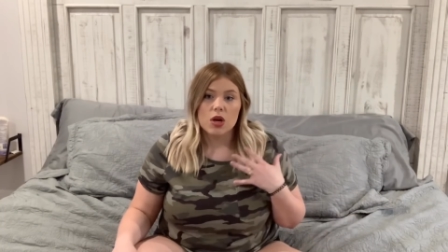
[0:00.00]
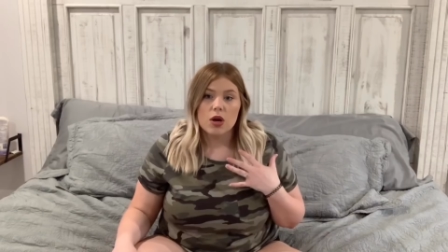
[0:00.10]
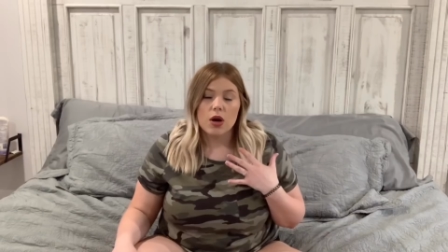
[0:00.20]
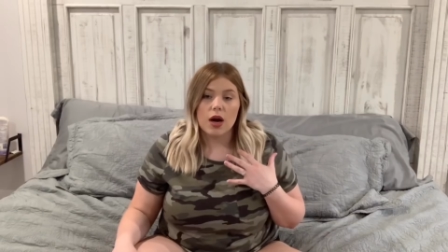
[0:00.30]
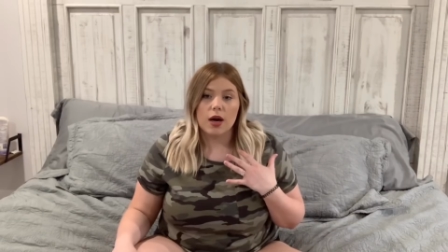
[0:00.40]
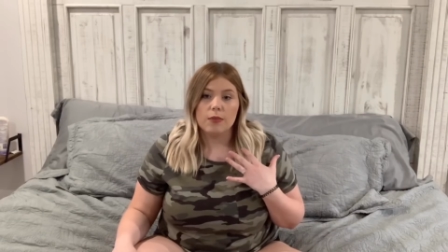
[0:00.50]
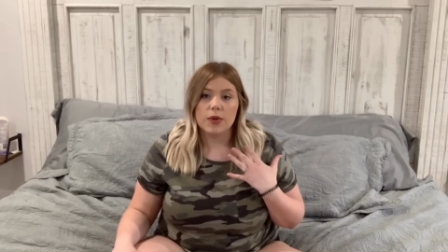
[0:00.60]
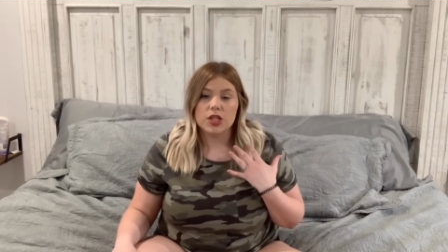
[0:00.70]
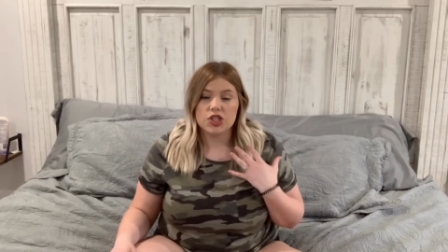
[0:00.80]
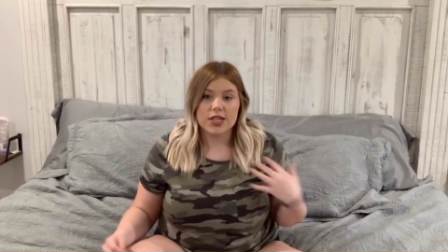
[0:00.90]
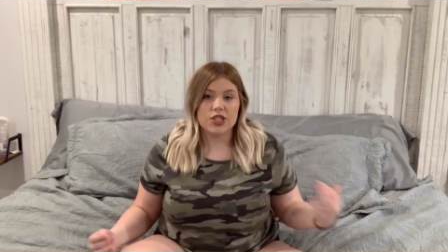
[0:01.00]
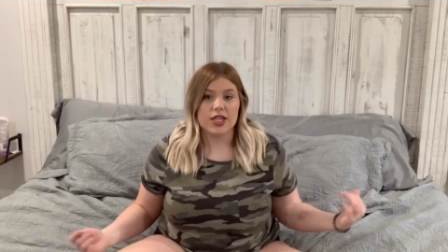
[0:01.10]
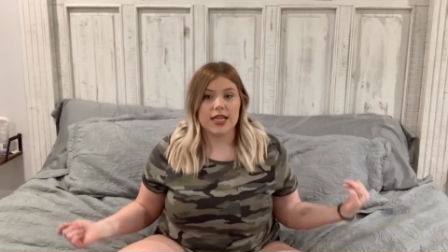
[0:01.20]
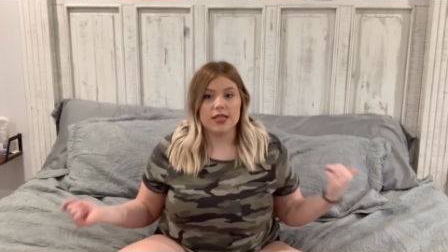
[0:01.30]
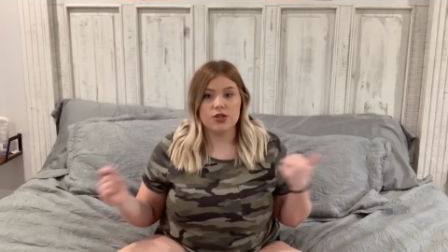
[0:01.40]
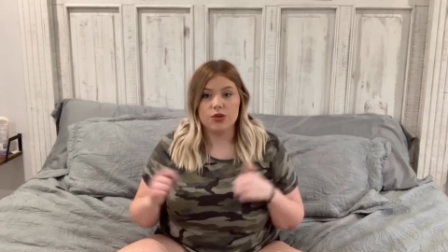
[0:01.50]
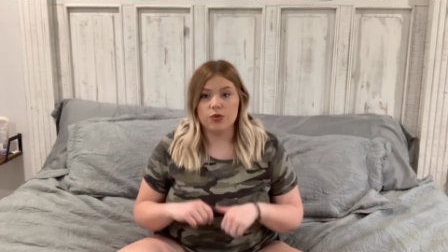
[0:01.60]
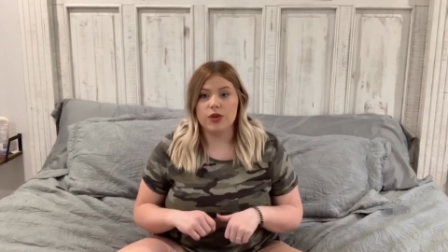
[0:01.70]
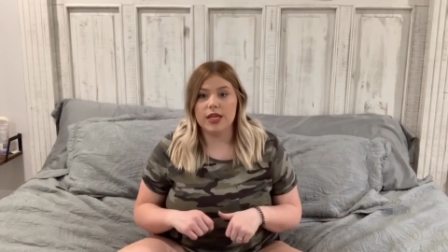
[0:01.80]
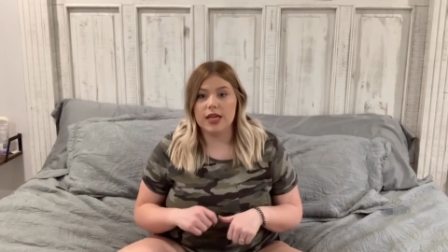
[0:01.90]
um, changing into
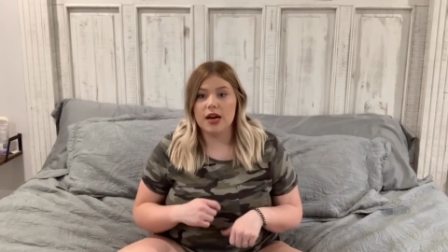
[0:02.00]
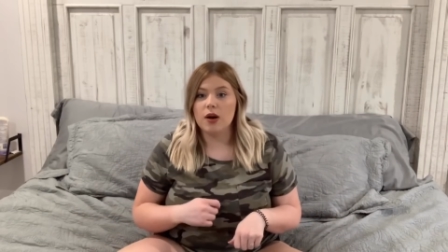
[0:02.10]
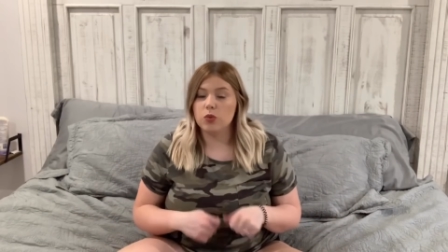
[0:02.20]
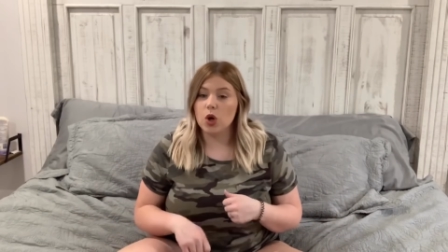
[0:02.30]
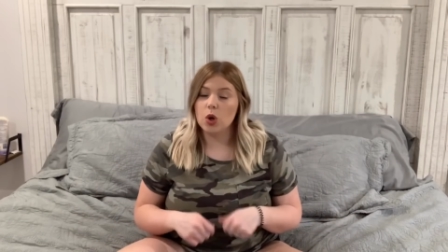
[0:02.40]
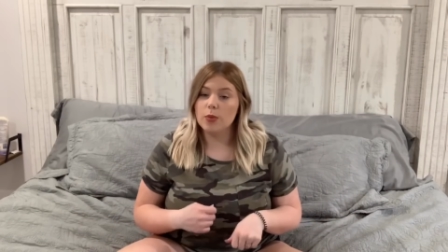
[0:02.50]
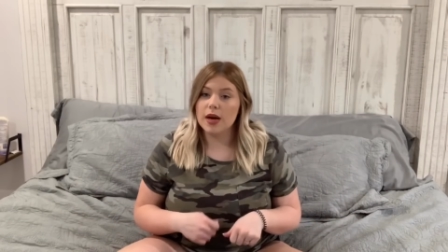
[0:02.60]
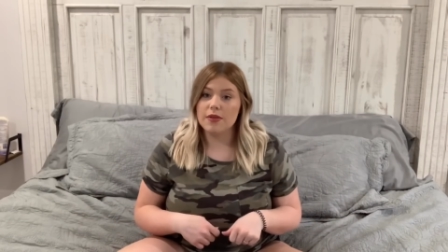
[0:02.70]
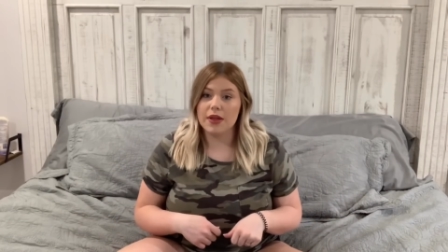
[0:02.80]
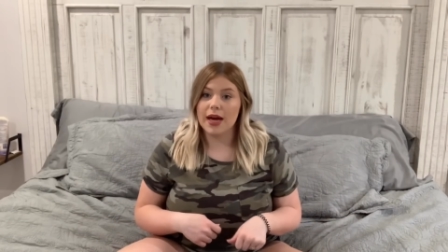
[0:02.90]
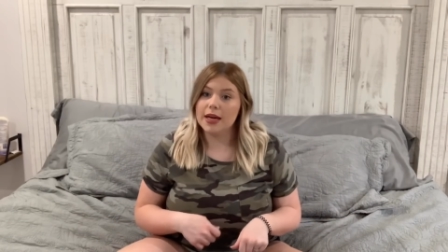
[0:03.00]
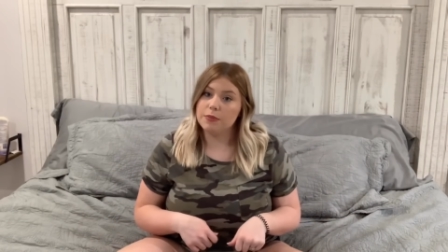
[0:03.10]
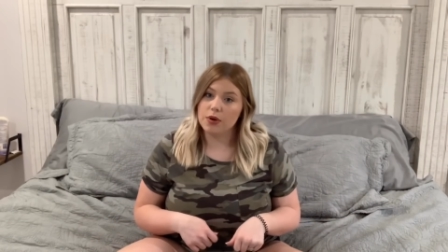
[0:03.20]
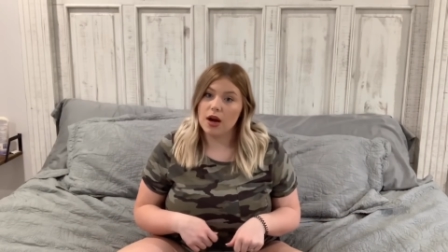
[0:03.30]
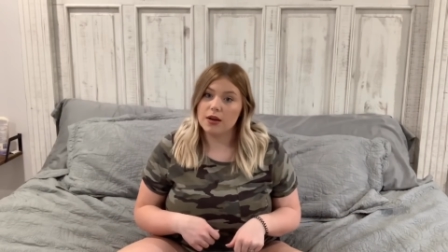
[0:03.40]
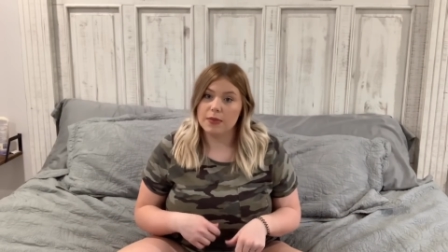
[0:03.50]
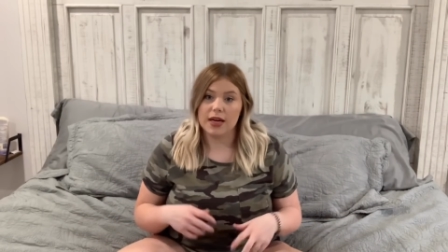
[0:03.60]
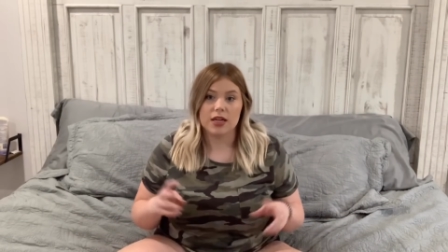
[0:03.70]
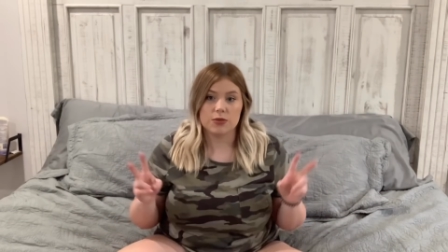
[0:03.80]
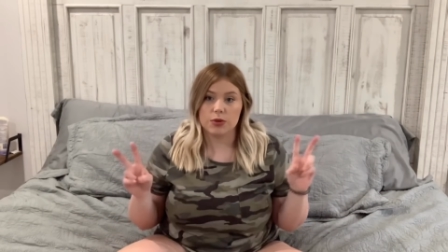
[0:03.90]
the robe that I brought, my
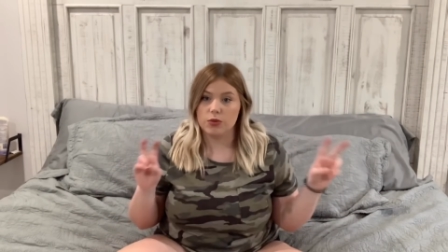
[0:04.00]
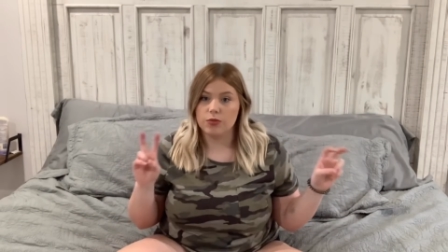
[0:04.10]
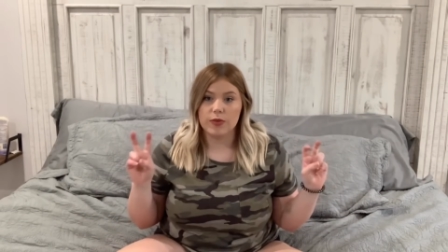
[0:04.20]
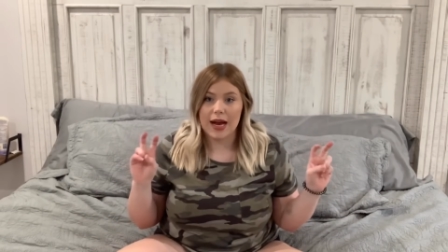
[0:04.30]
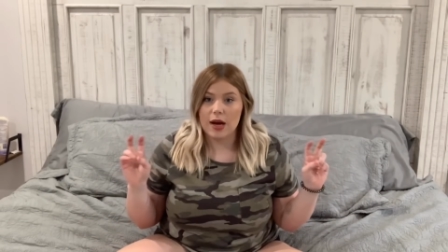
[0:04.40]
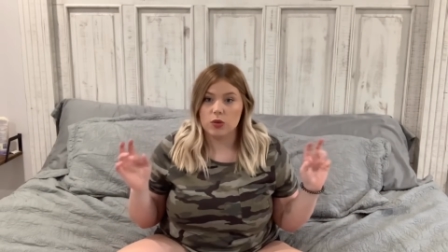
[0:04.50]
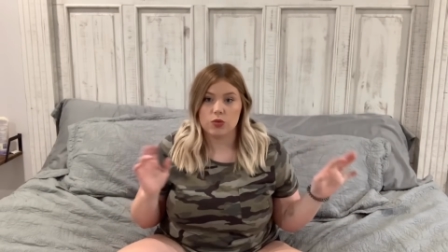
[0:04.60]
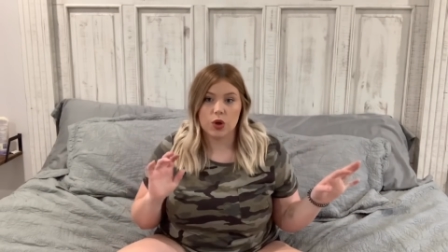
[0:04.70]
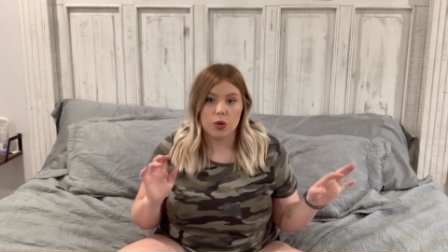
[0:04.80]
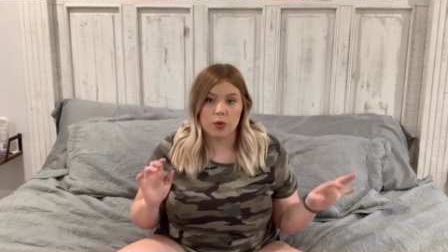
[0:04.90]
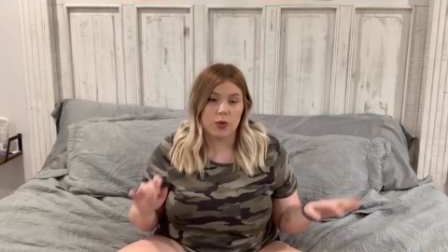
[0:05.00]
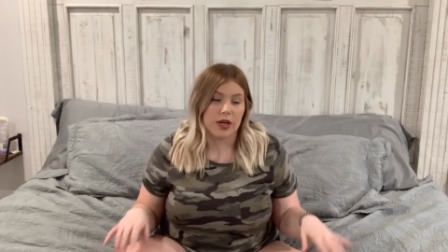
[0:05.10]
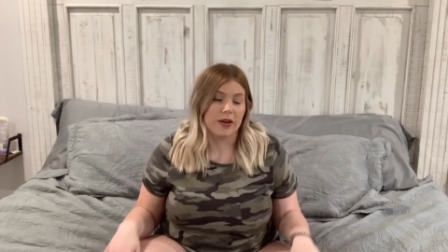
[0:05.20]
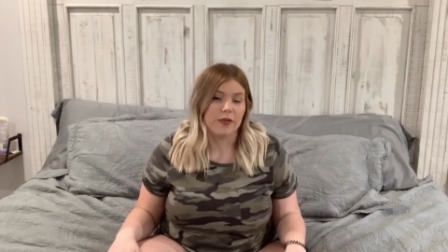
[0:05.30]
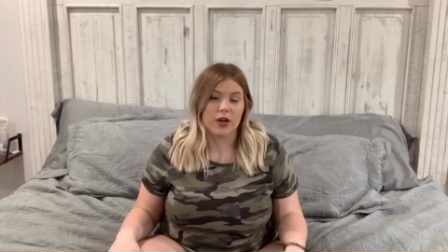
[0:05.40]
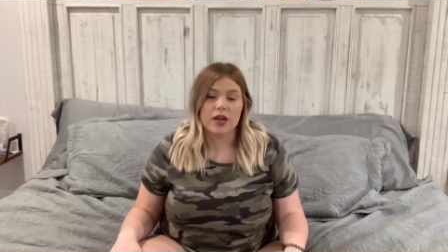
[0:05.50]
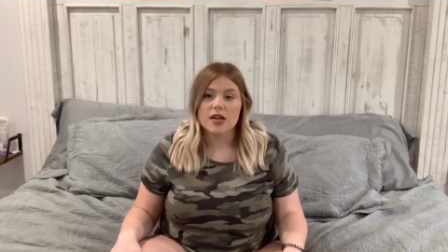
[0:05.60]
hospital gown robe or whatever,